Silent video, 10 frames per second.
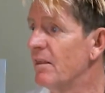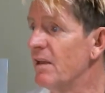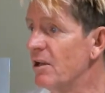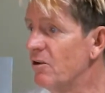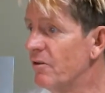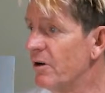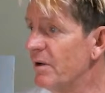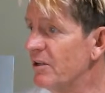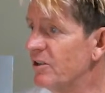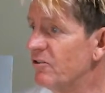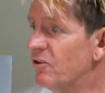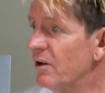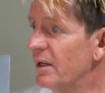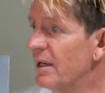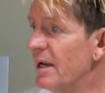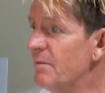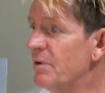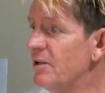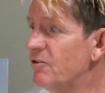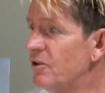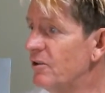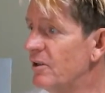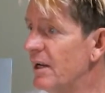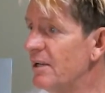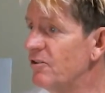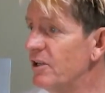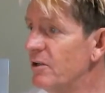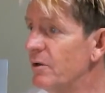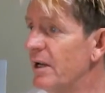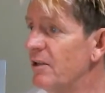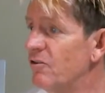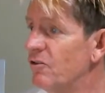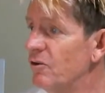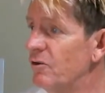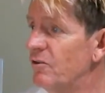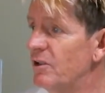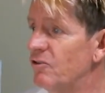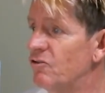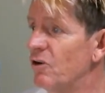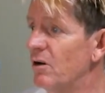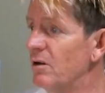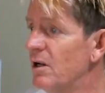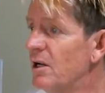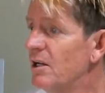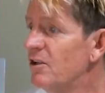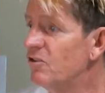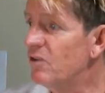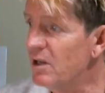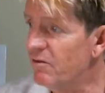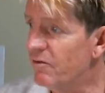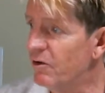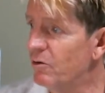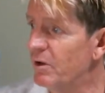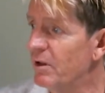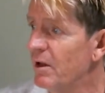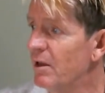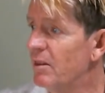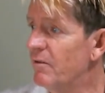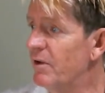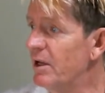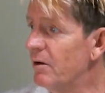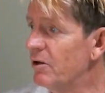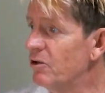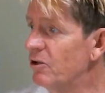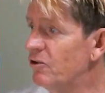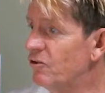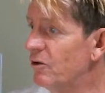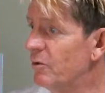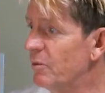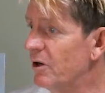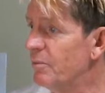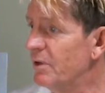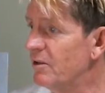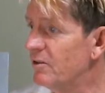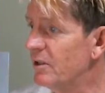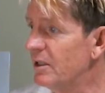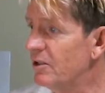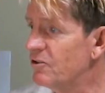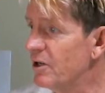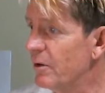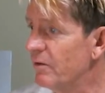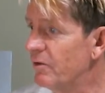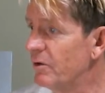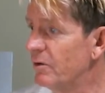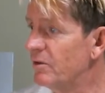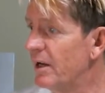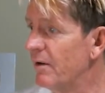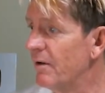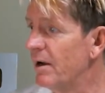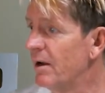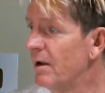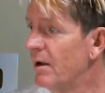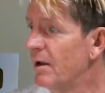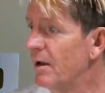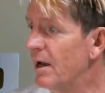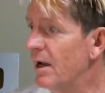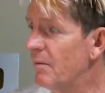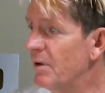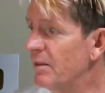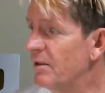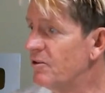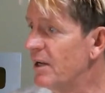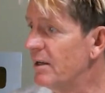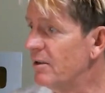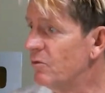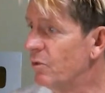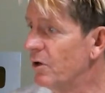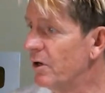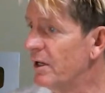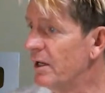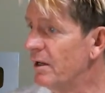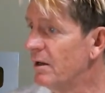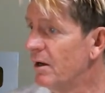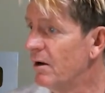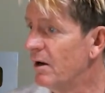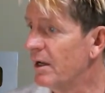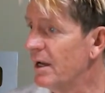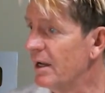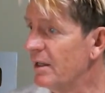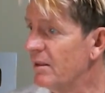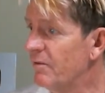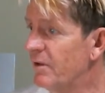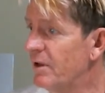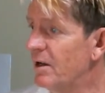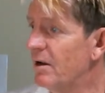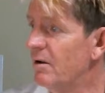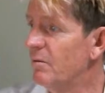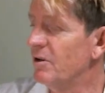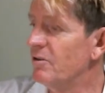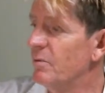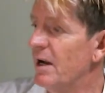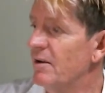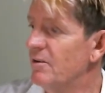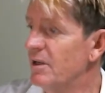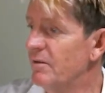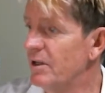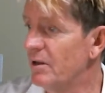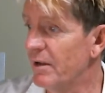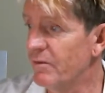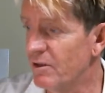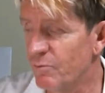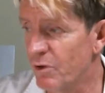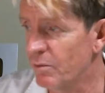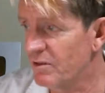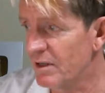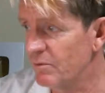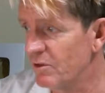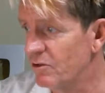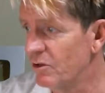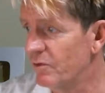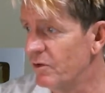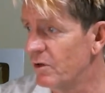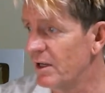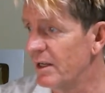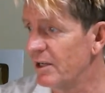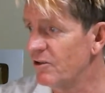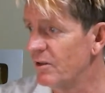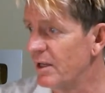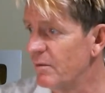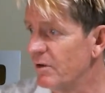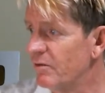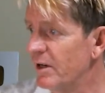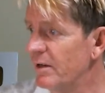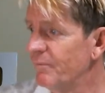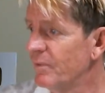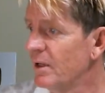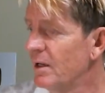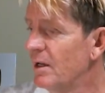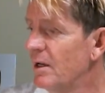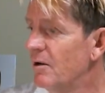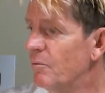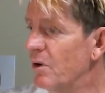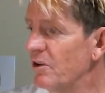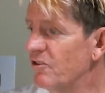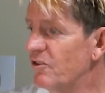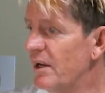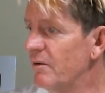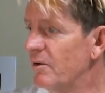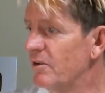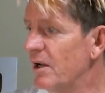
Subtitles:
Thank you very much, says Donna K. Peace to you today. See you again soon, says John. Steve Filbert. The video on YouTube on my PC is showing viewers error, but the chat is working. I can't get the video on my smart TV. It's probably something to do with your connection there, my friend. Bonaceras.